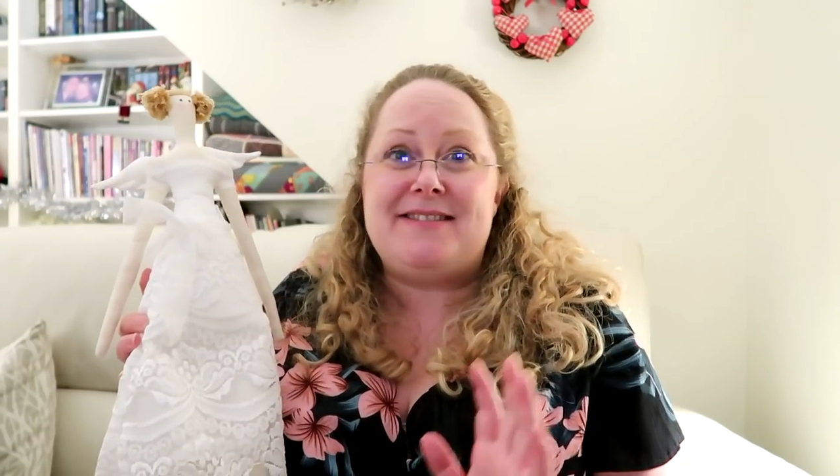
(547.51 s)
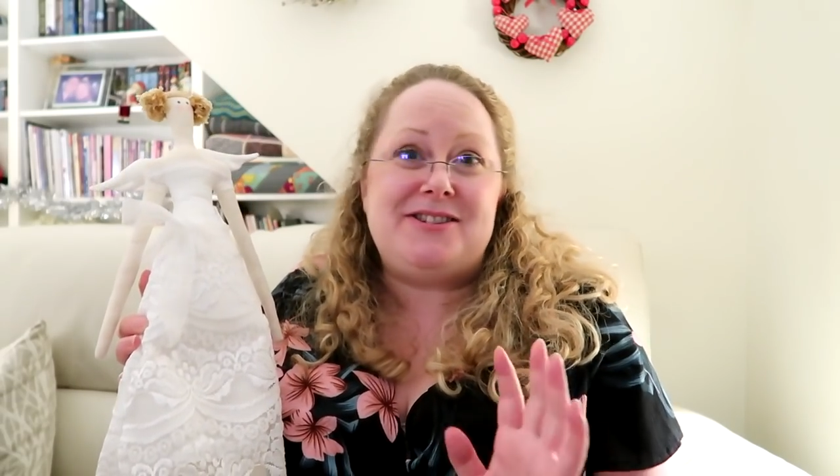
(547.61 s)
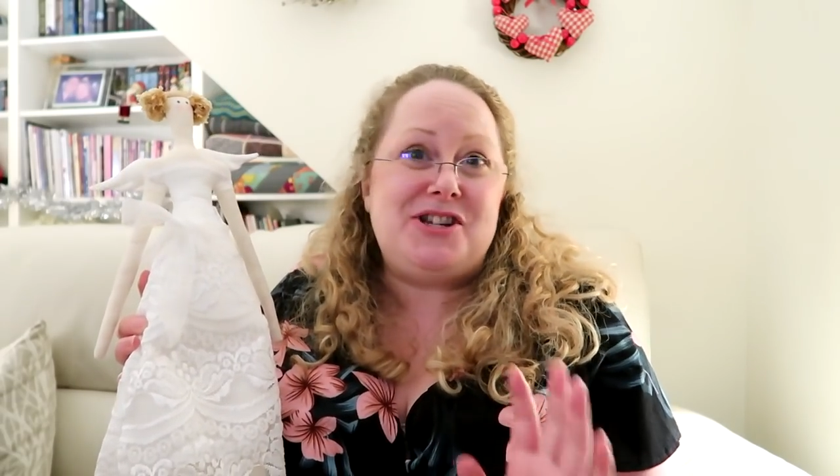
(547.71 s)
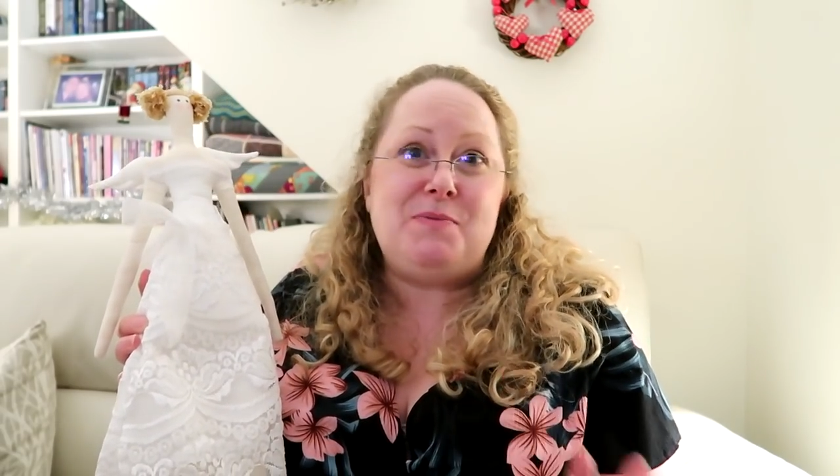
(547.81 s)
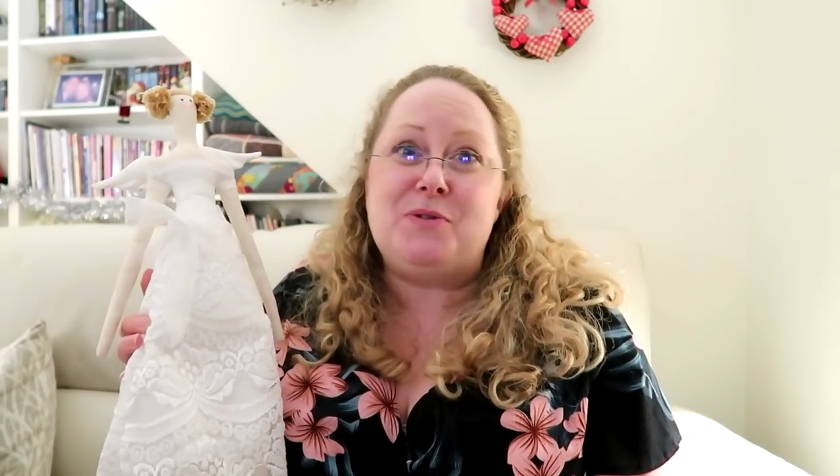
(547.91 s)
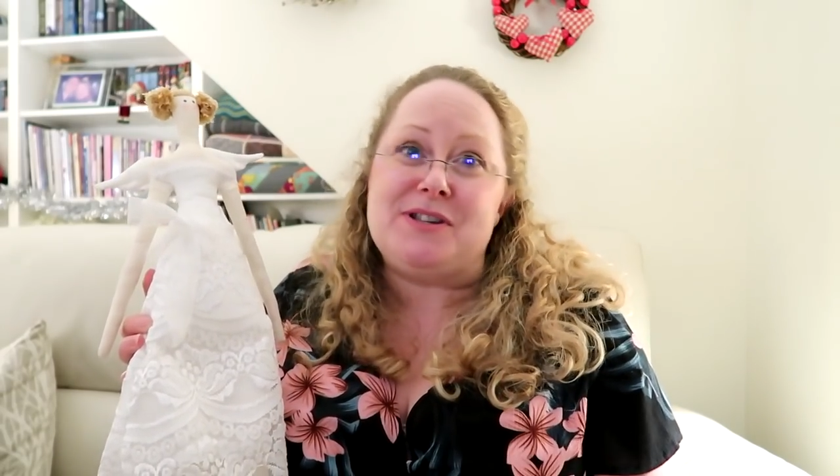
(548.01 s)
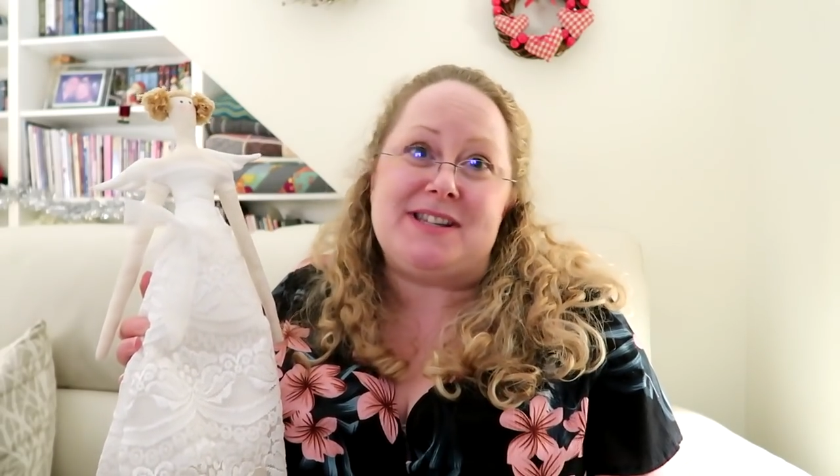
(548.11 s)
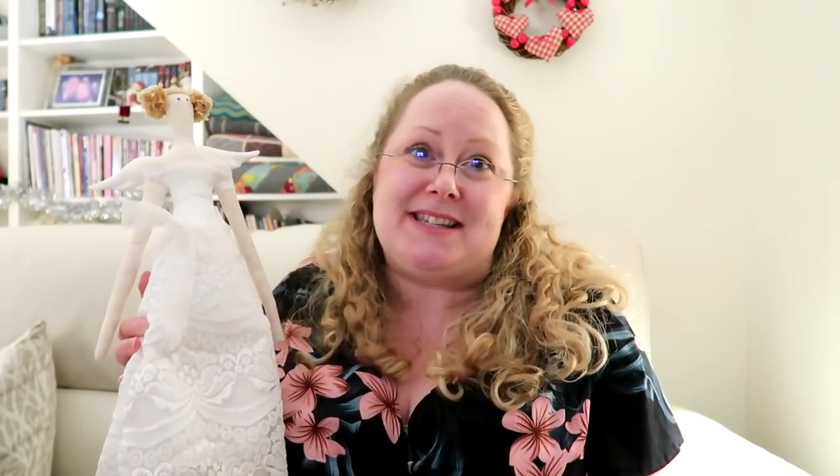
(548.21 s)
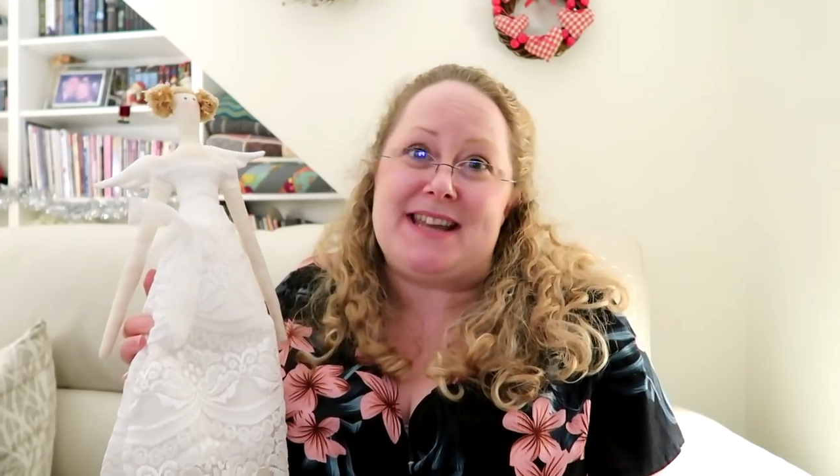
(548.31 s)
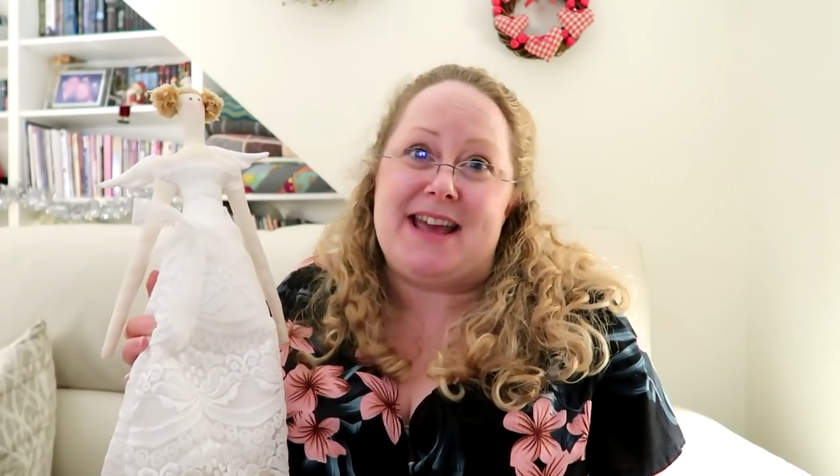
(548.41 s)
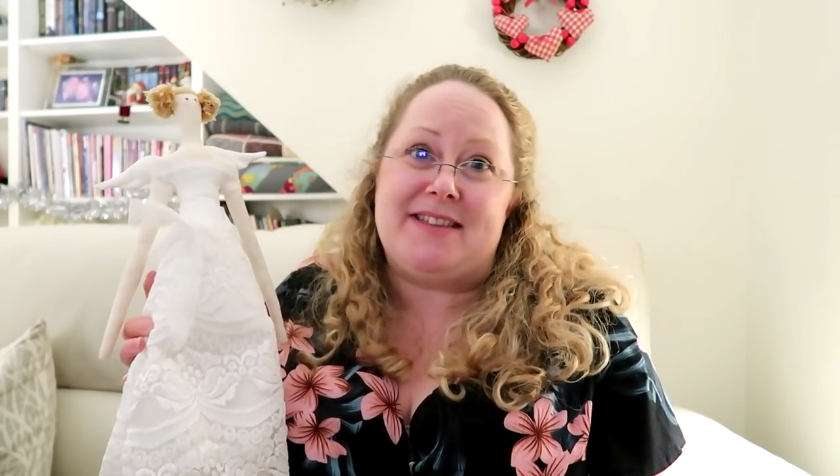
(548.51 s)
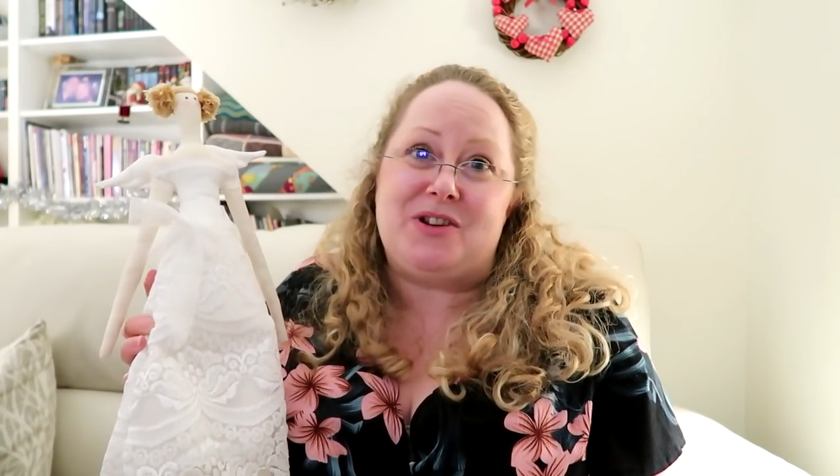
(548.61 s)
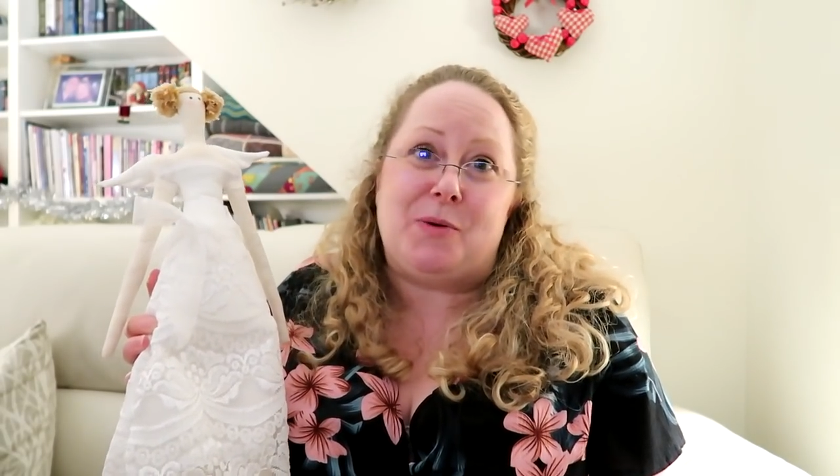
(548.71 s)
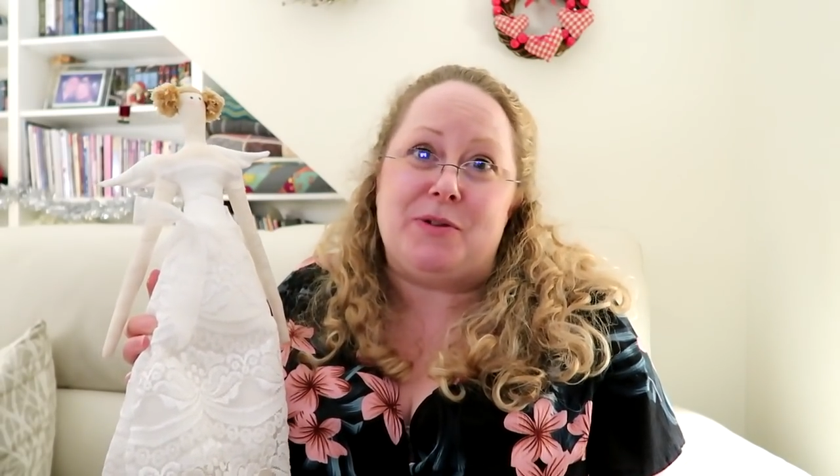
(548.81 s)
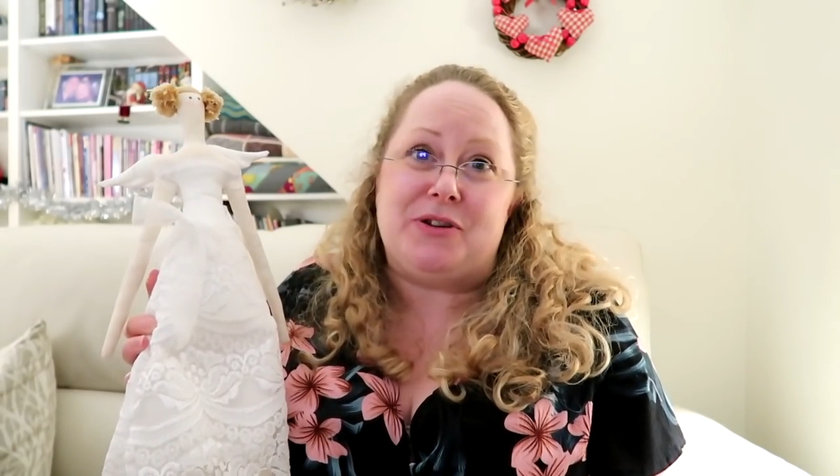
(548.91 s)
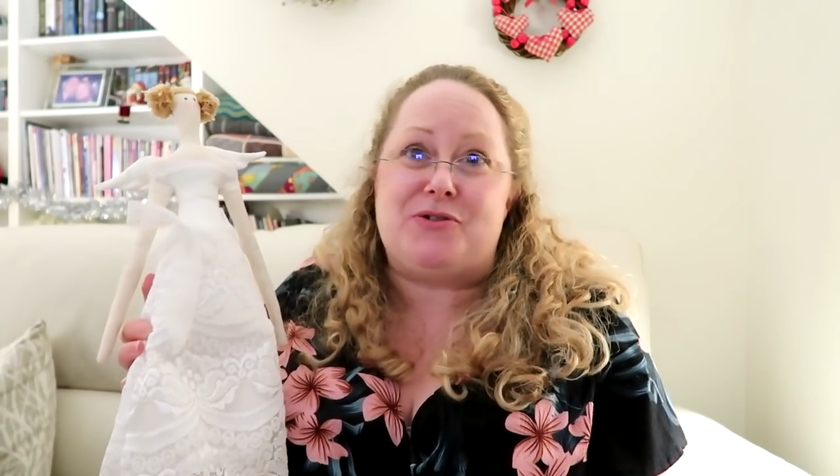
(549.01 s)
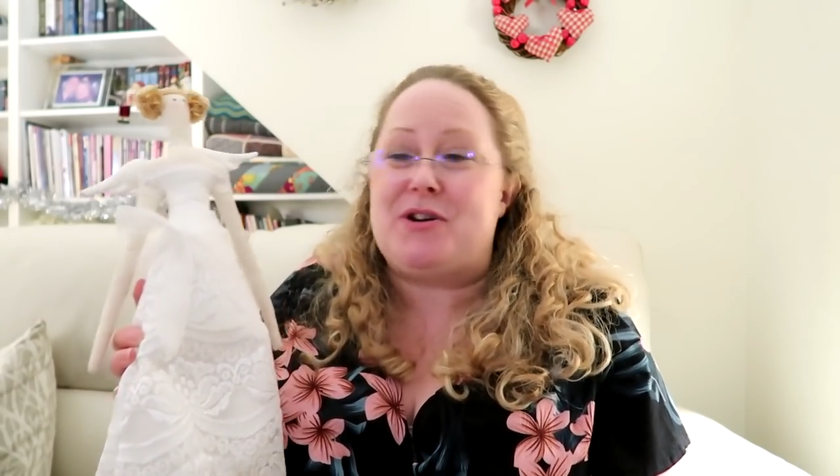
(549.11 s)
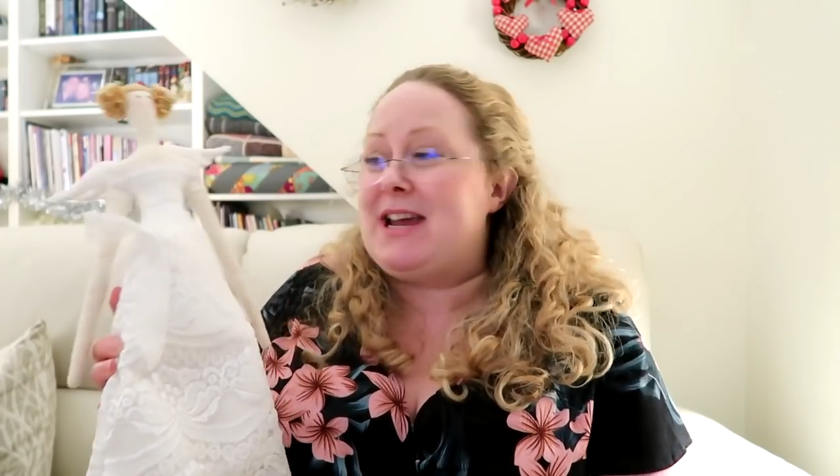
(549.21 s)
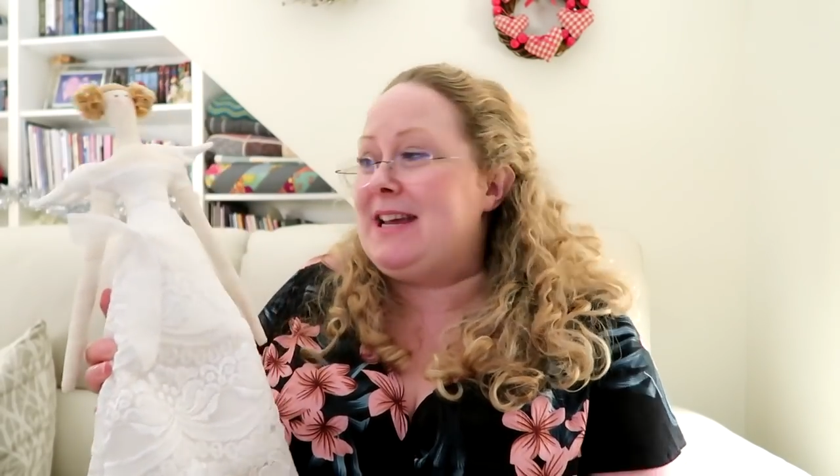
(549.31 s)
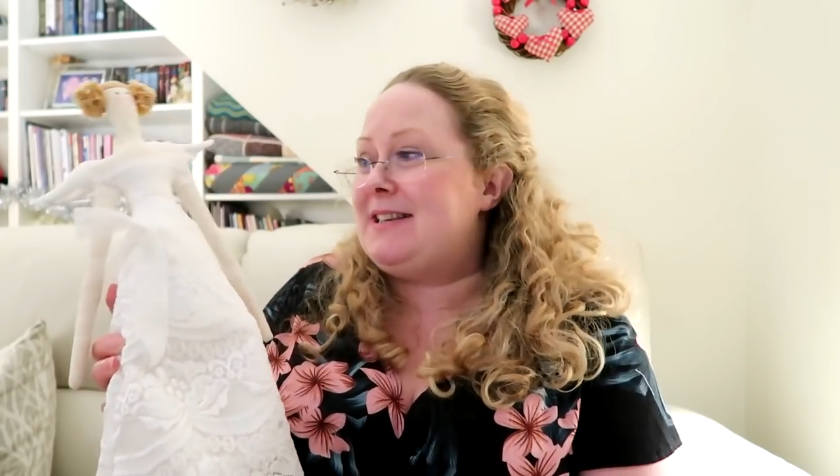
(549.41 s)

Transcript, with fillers: she wouldn't stay at the top of the tree,